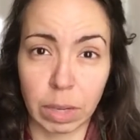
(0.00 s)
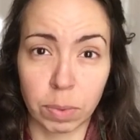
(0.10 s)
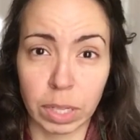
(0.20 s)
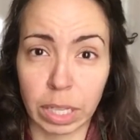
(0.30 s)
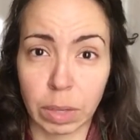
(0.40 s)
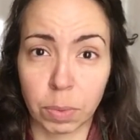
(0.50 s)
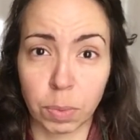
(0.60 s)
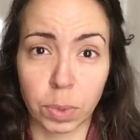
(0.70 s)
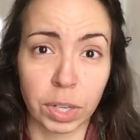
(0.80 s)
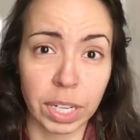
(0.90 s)
really
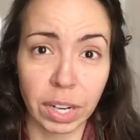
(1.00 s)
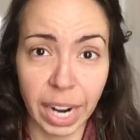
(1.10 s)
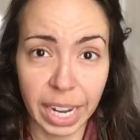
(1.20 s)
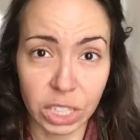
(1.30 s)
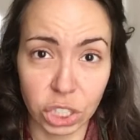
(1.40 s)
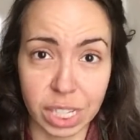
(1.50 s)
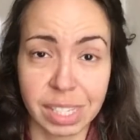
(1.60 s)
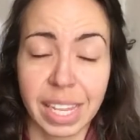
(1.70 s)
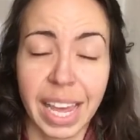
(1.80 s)
worried or anxious.